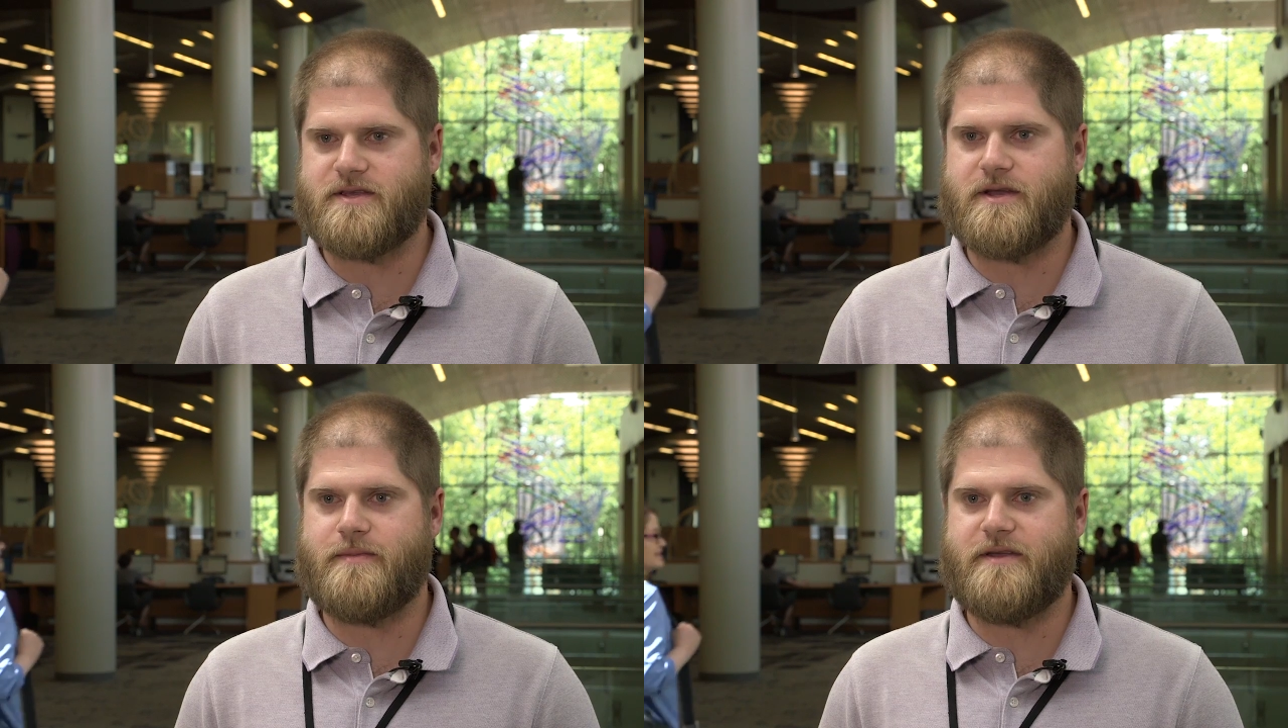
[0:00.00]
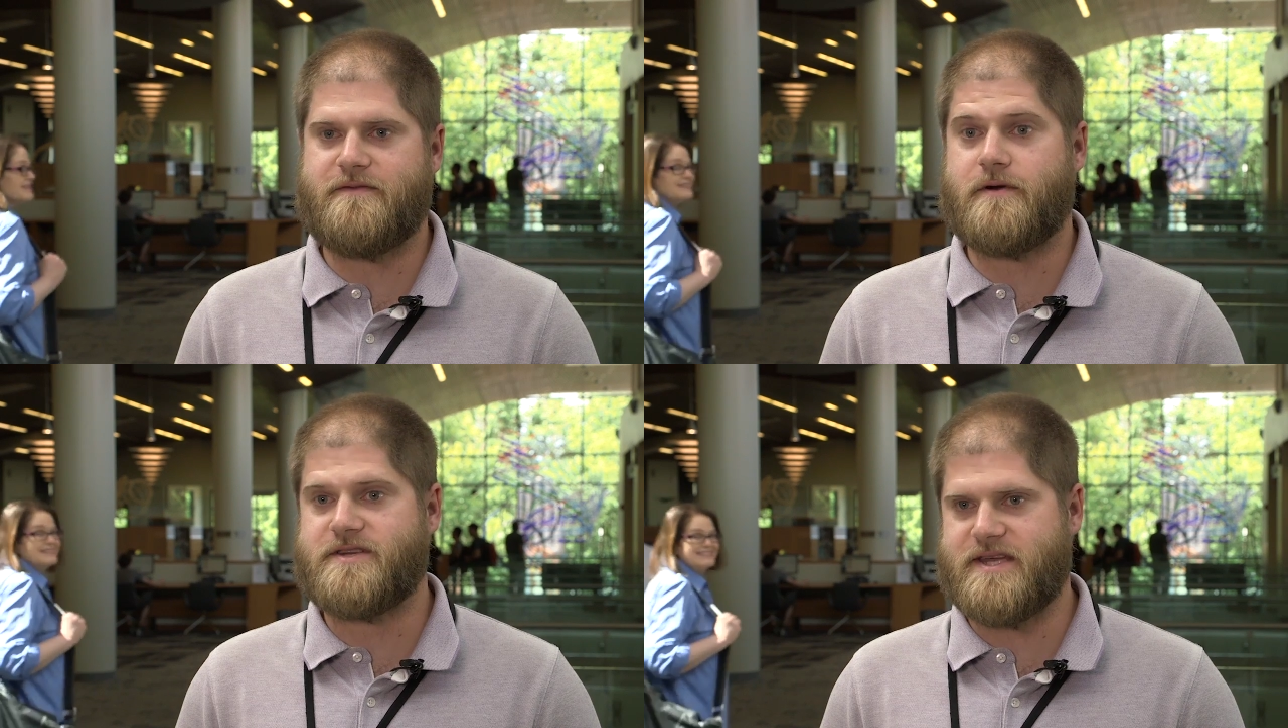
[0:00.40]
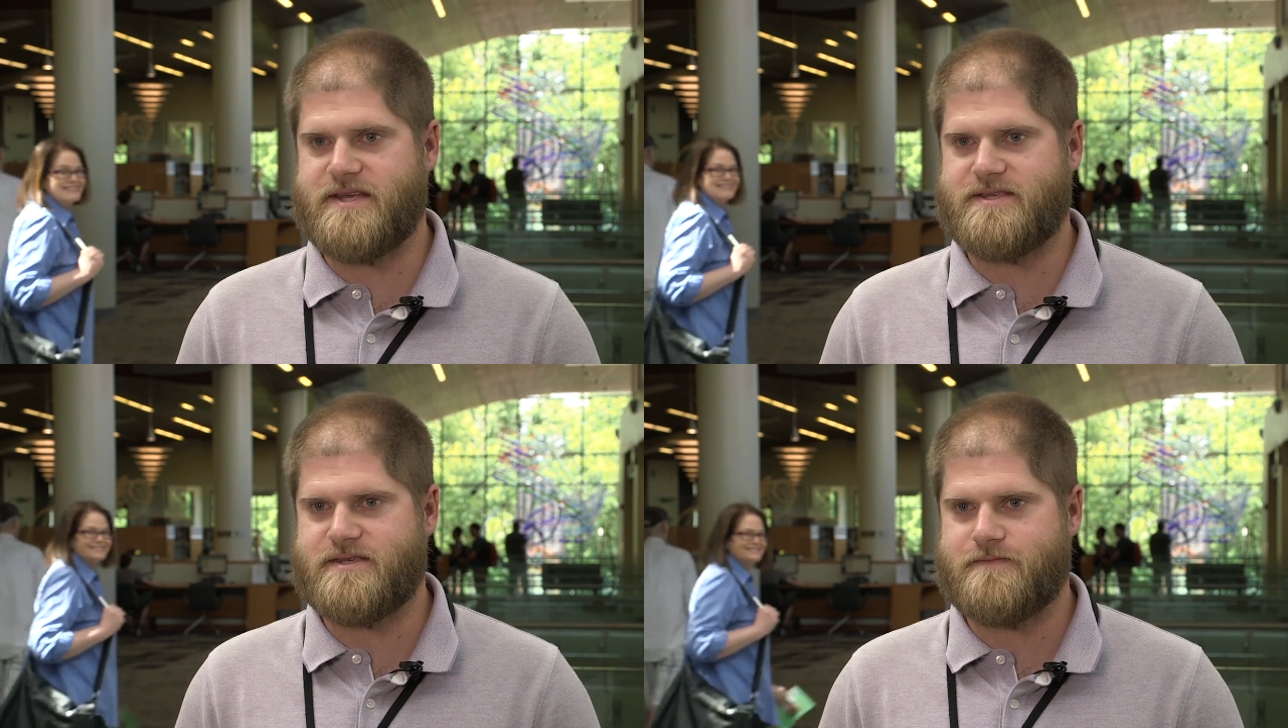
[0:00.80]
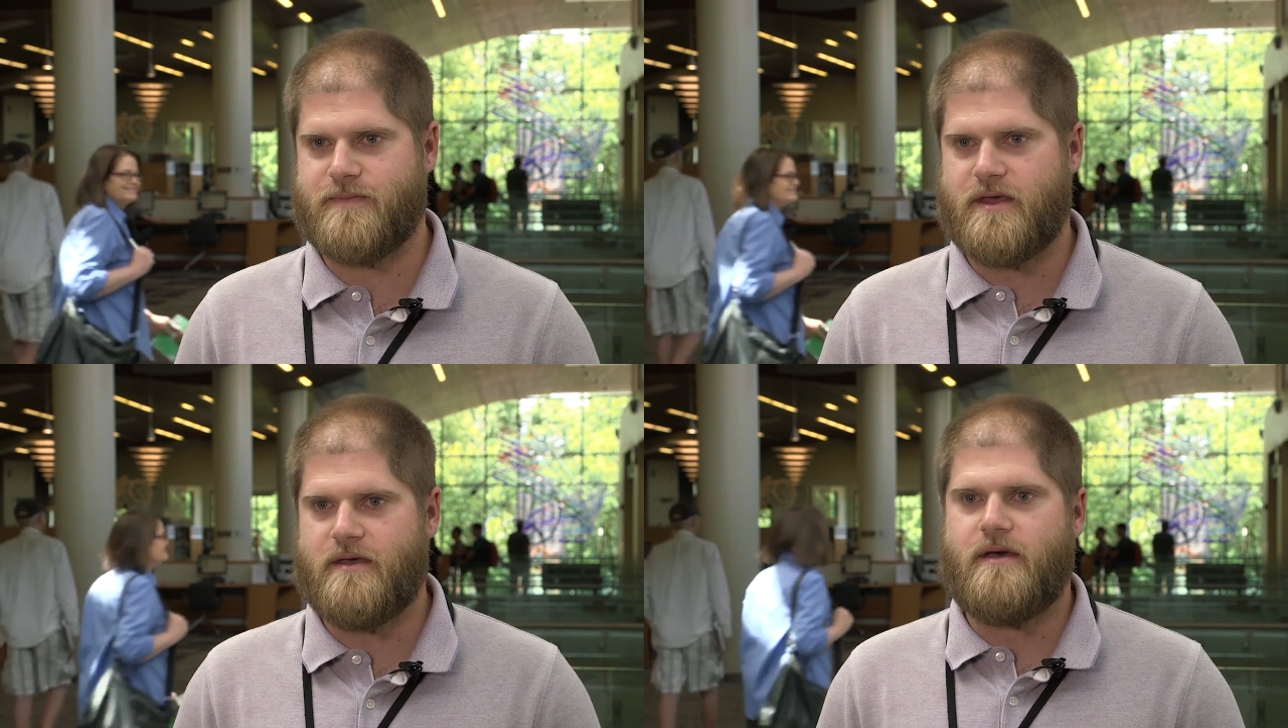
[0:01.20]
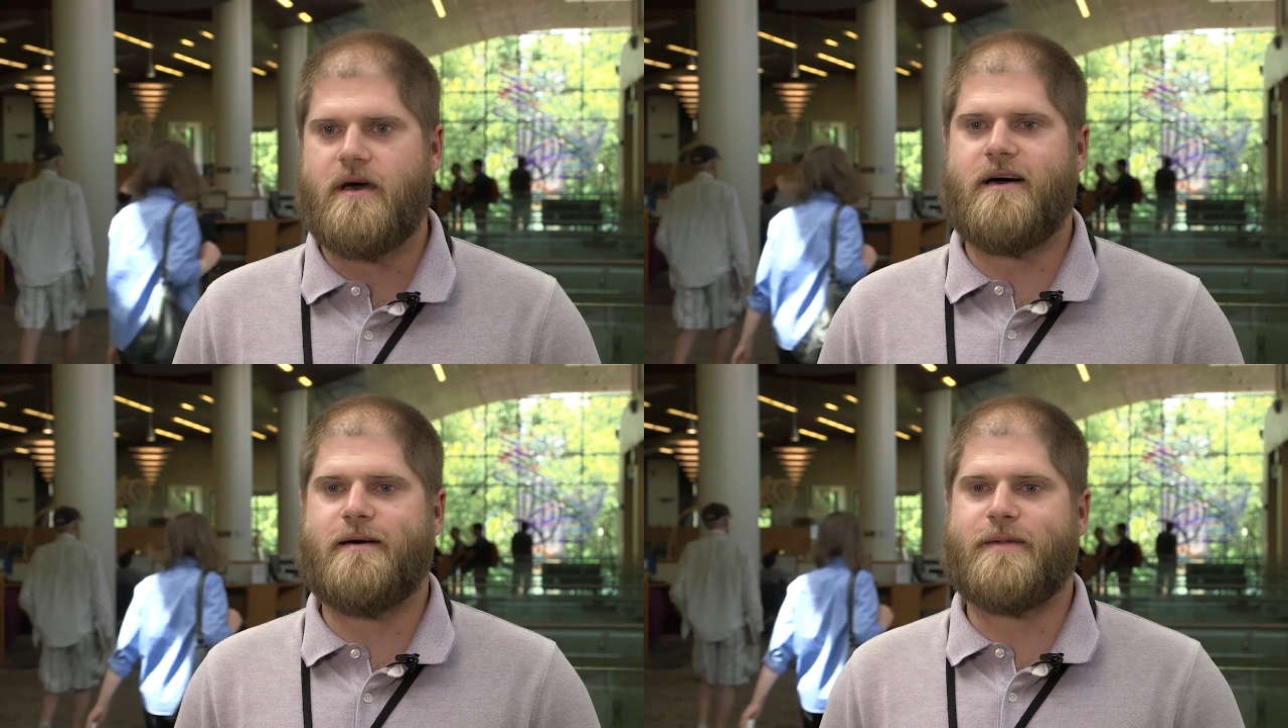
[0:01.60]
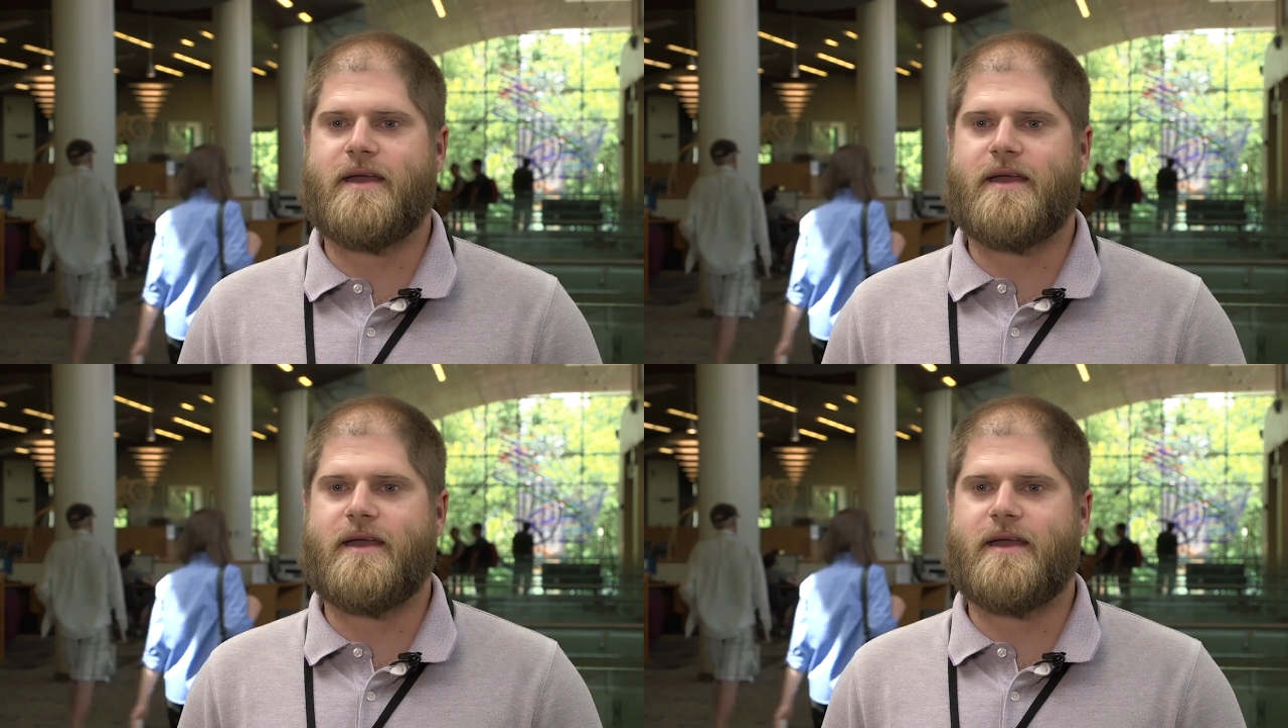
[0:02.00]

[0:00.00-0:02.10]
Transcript: is going to be for teens. Um,